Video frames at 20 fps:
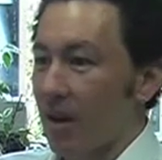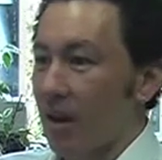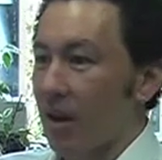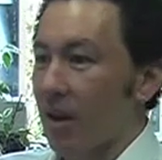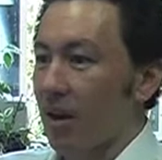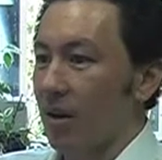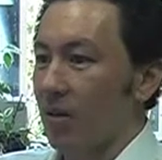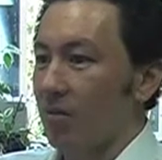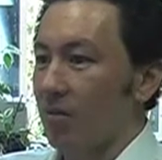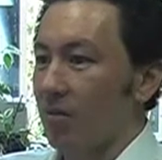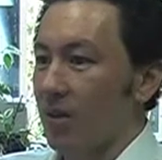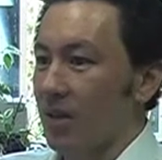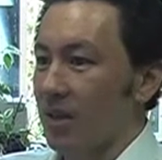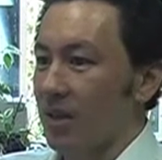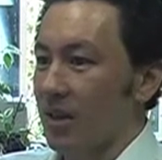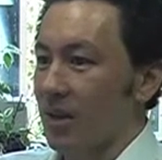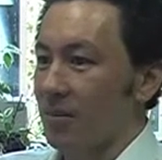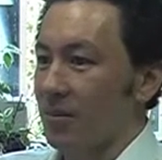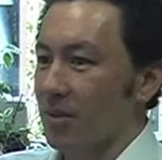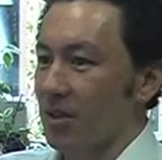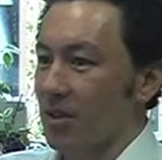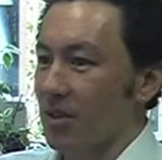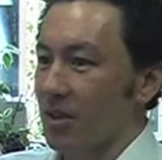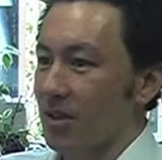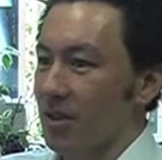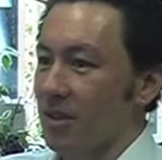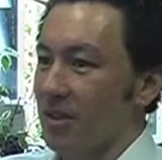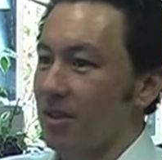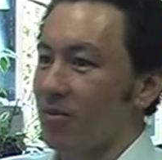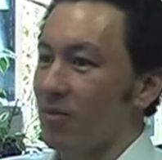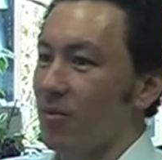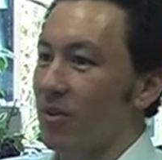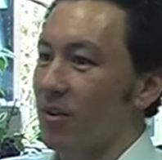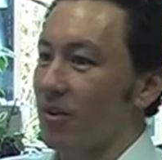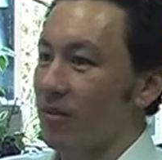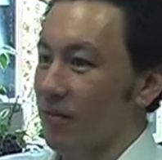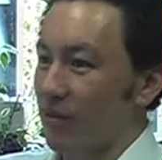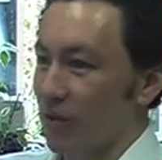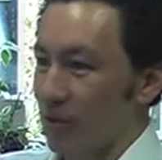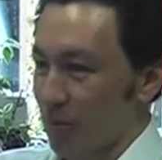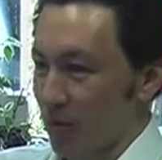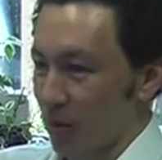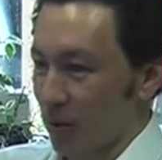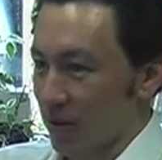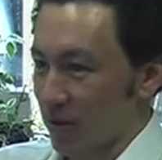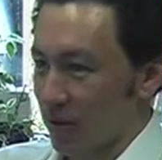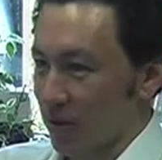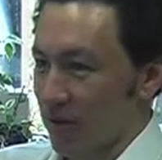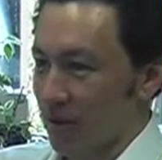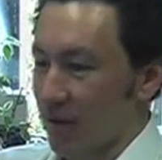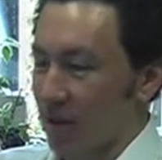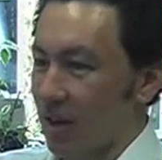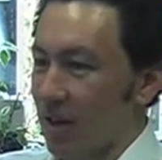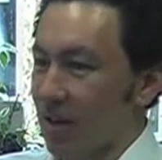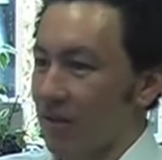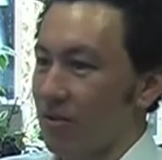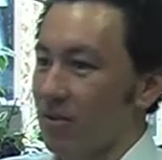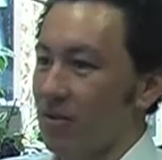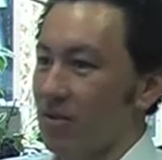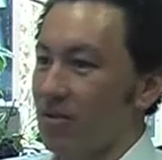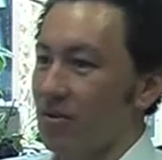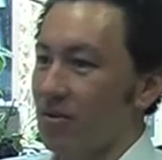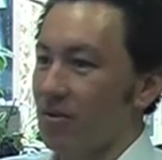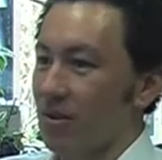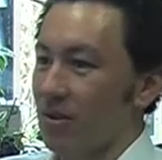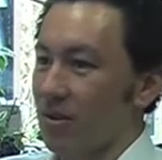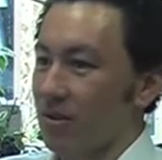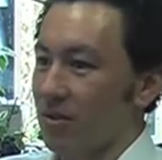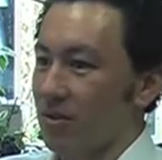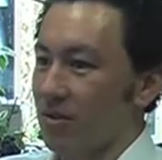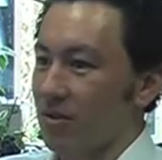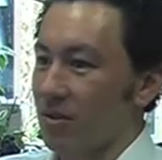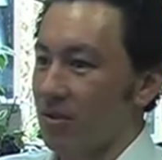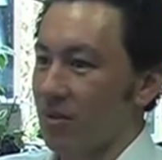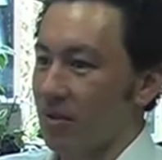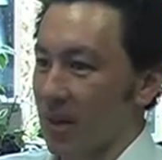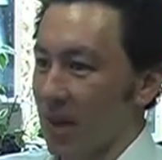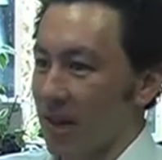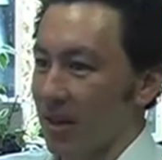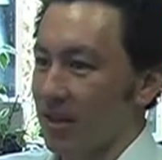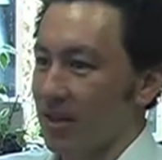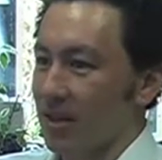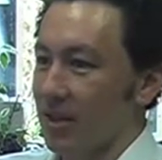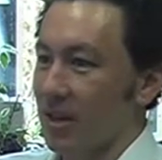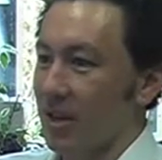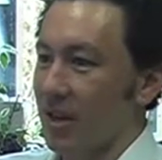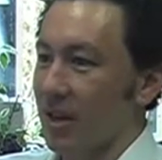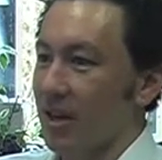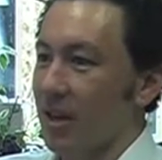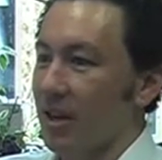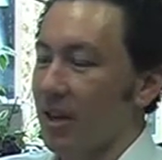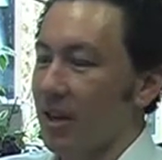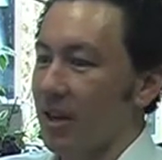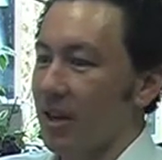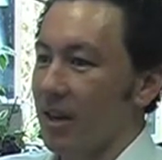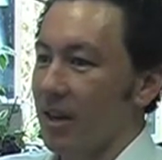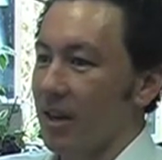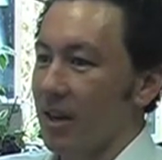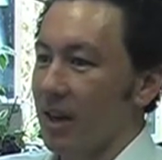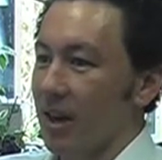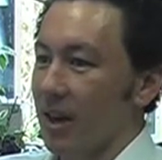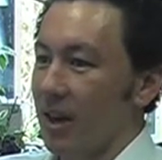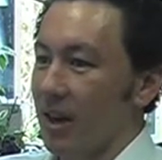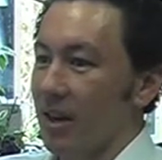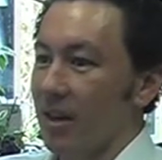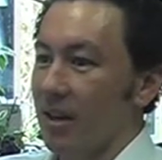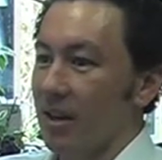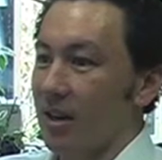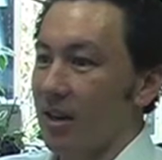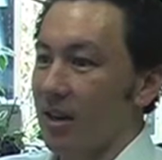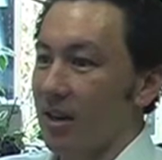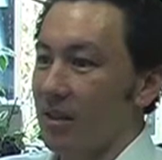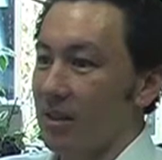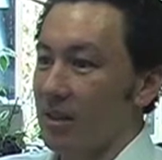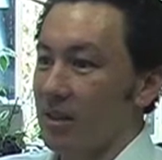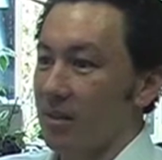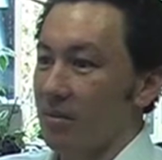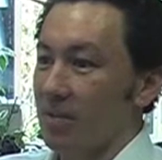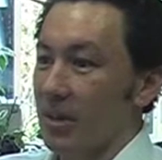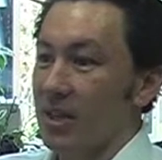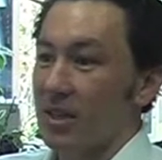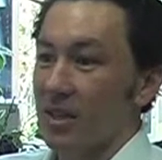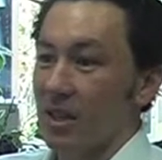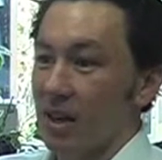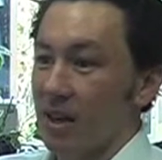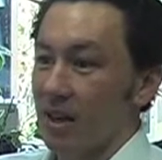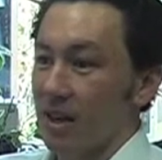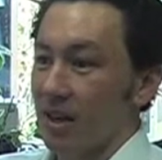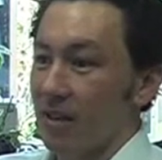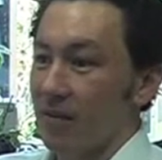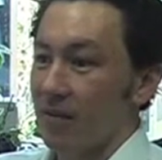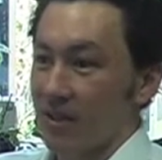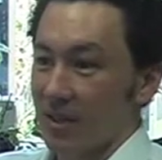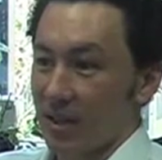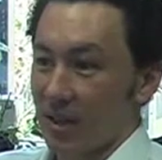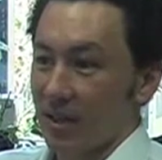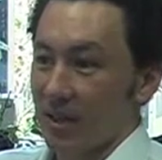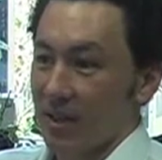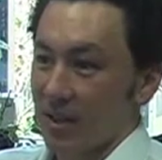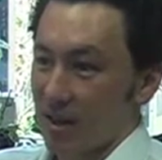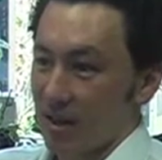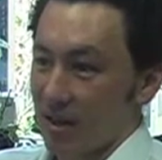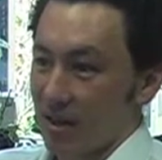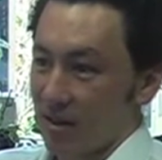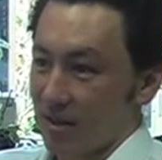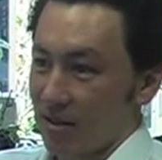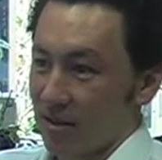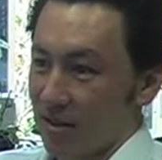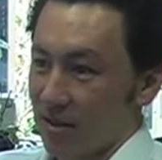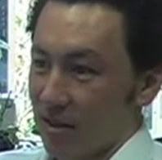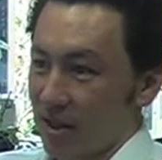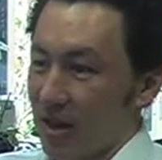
Um, as the name suggests, it's one of the first proteins to get onto, onto compacted DNA. And it is basically a facilitator.